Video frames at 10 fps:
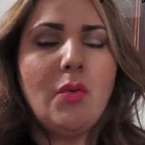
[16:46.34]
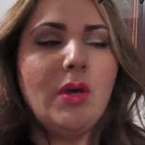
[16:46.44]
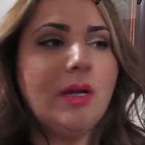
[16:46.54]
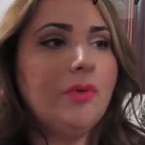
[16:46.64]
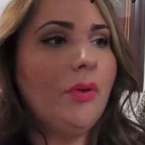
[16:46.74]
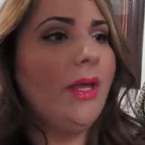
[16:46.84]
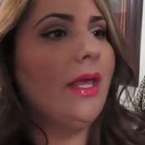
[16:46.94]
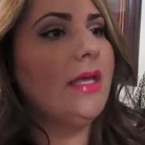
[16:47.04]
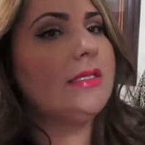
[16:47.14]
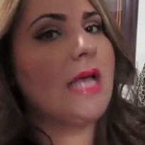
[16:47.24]
what I'm doing
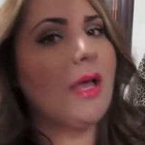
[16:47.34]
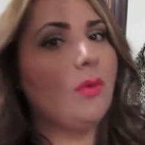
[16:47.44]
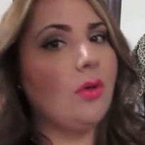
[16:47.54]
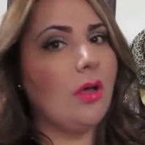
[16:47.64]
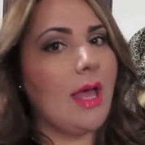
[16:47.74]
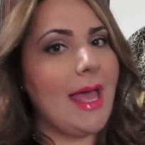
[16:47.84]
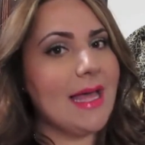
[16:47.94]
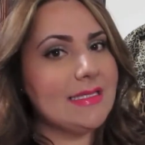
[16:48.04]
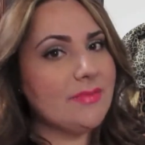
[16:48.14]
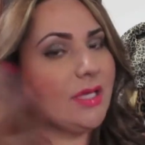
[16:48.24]
is I will
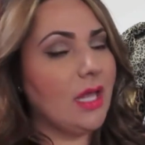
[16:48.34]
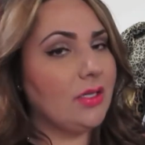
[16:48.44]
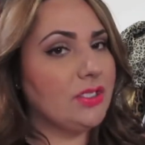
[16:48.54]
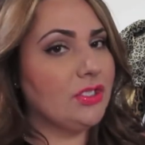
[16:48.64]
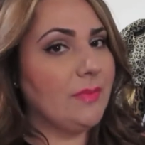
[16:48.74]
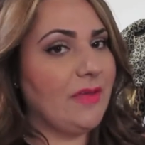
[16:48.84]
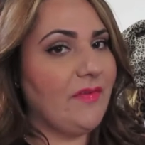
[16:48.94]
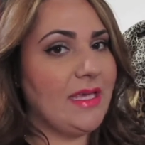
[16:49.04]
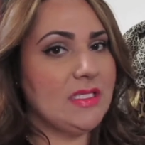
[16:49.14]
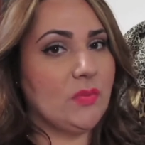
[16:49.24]
add some color to my
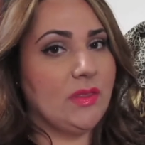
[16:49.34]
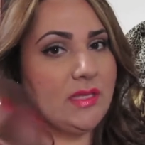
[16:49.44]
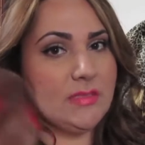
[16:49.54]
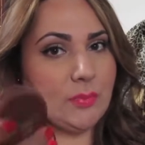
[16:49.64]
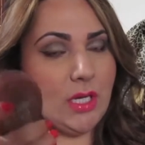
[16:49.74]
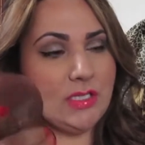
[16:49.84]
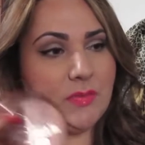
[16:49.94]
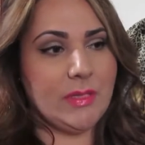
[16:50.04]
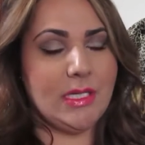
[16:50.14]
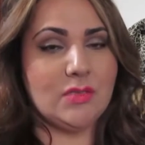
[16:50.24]
face with this
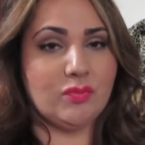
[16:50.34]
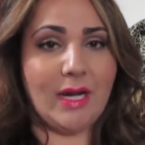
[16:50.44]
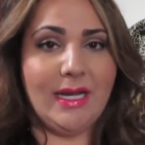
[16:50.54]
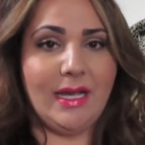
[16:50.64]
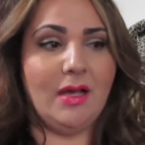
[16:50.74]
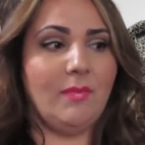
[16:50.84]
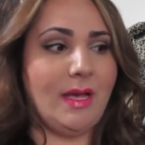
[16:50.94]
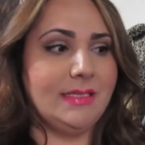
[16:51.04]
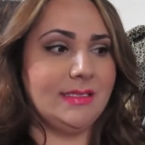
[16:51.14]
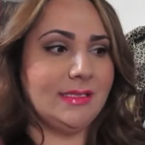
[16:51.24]
bronzer, because right now
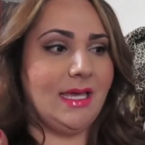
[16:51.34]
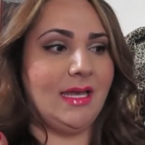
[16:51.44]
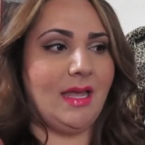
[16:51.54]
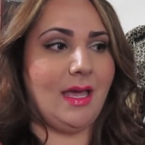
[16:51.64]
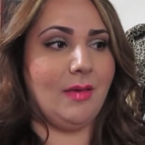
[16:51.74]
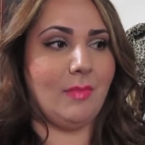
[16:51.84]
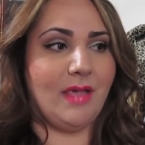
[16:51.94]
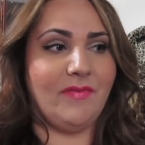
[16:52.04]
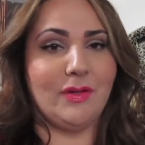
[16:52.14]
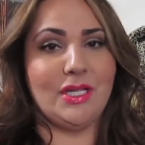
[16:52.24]
my skin and my
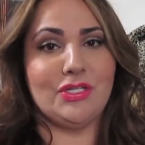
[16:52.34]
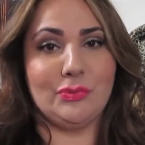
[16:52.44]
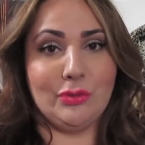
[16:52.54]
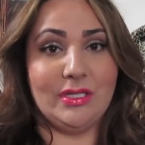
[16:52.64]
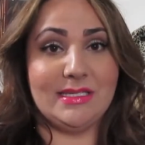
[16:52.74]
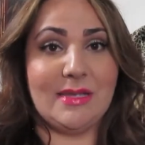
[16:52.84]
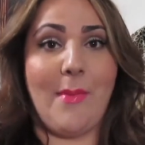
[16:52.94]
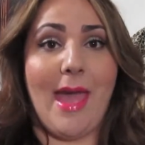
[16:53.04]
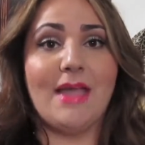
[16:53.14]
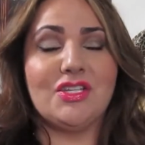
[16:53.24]
foundation really doesn't
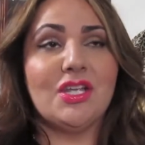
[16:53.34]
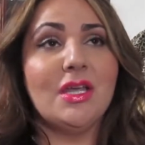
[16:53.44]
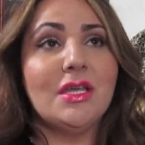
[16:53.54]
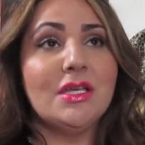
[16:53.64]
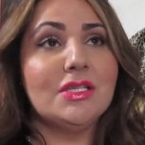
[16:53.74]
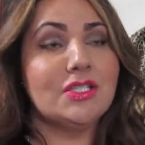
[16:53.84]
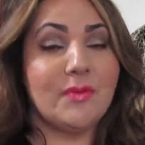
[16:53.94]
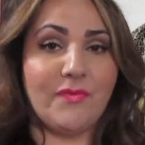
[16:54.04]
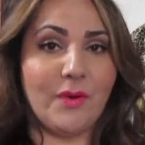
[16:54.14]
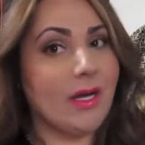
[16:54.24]
match. So
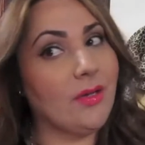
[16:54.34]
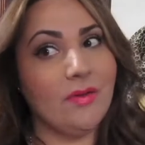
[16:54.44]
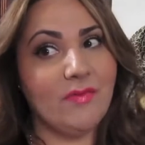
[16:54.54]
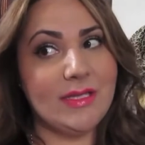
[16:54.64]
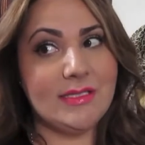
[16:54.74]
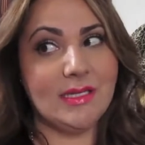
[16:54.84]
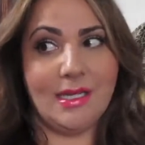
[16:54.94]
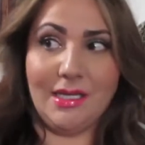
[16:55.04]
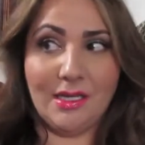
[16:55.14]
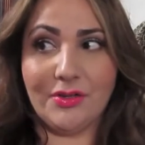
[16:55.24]
before I go invest in
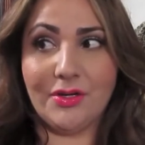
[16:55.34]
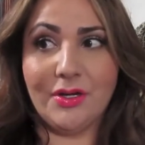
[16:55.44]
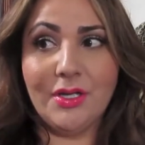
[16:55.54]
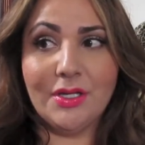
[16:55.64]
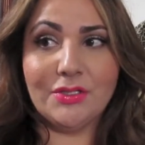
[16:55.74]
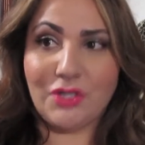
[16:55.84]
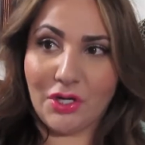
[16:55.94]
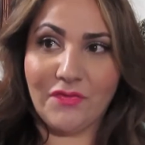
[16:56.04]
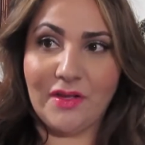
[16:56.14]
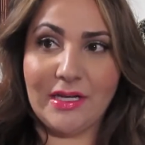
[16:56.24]
any other
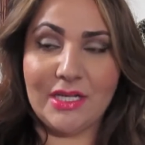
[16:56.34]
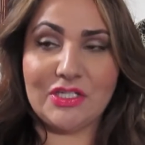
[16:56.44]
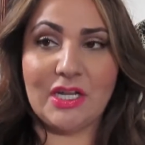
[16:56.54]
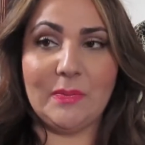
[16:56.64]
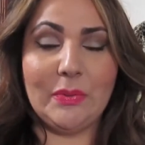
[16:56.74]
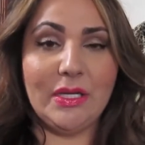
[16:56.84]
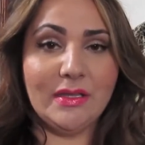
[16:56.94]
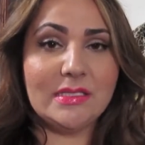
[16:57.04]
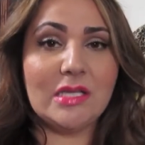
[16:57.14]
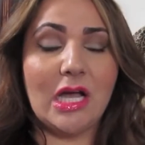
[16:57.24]
darker foundation, I'm putting
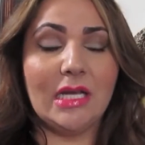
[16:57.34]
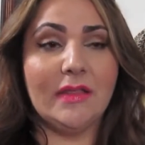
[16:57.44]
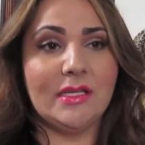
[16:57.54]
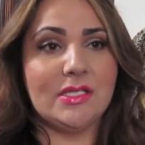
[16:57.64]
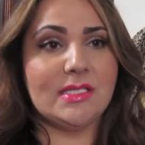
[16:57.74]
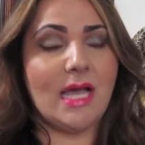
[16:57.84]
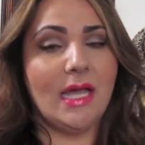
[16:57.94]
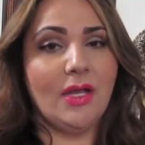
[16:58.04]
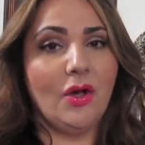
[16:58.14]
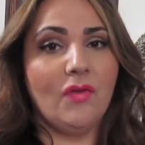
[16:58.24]
this on and then just
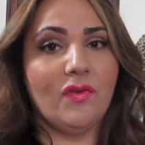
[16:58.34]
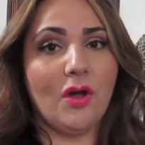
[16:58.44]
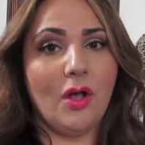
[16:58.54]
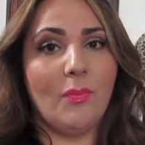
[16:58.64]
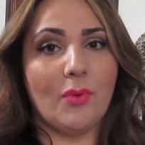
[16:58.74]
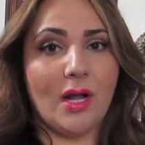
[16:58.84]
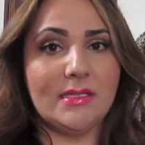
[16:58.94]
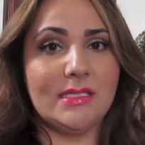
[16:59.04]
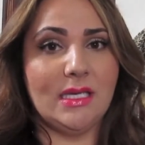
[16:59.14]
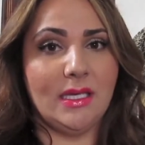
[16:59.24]
kind of overall
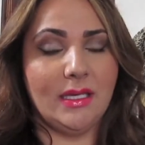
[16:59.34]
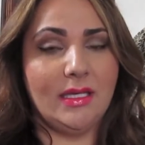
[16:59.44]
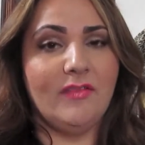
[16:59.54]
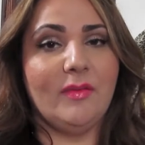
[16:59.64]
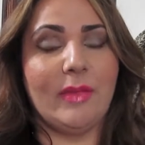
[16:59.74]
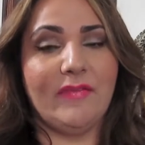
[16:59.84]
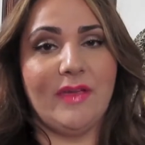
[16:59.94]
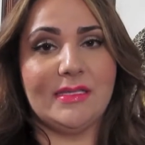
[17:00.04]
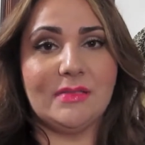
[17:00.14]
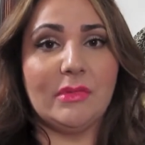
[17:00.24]
bronzing and giving my
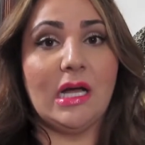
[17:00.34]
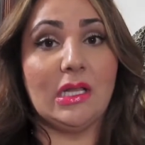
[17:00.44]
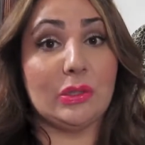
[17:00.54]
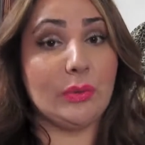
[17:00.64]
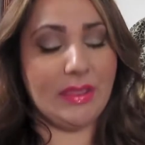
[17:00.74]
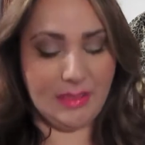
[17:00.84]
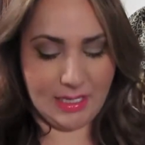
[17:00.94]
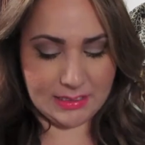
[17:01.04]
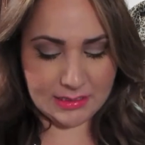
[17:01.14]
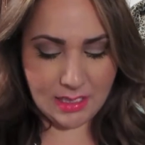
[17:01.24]
face some color with
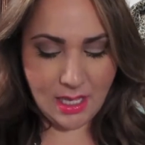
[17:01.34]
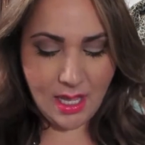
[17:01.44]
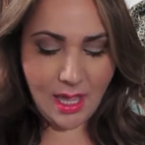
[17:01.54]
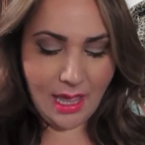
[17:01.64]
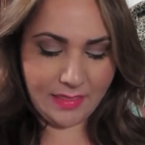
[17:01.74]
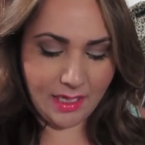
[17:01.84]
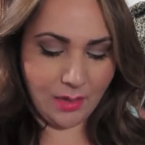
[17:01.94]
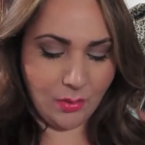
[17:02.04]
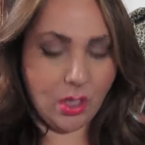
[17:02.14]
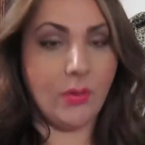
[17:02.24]
this. And then I
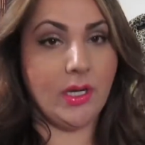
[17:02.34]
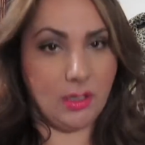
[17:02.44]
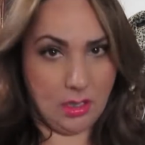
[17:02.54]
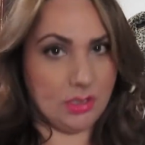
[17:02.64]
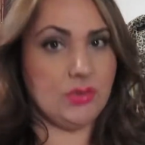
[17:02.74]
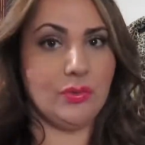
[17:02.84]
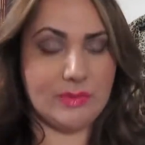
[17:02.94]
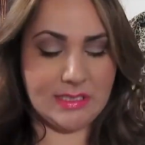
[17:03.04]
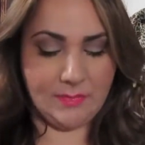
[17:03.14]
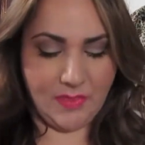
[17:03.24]
will go in and contour
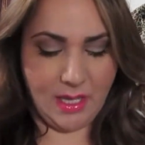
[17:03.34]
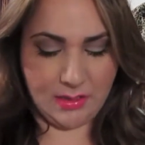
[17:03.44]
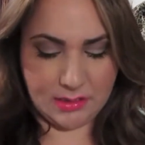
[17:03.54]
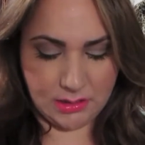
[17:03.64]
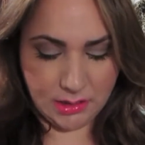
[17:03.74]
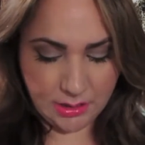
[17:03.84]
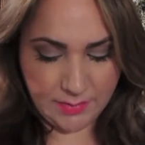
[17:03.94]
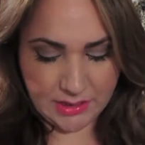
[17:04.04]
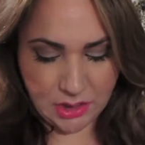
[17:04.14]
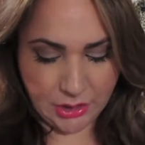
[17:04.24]
with something else a little
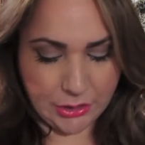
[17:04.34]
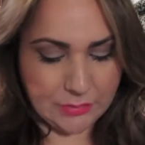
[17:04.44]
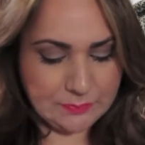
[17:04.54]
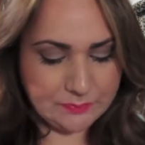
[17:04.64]
bit darker.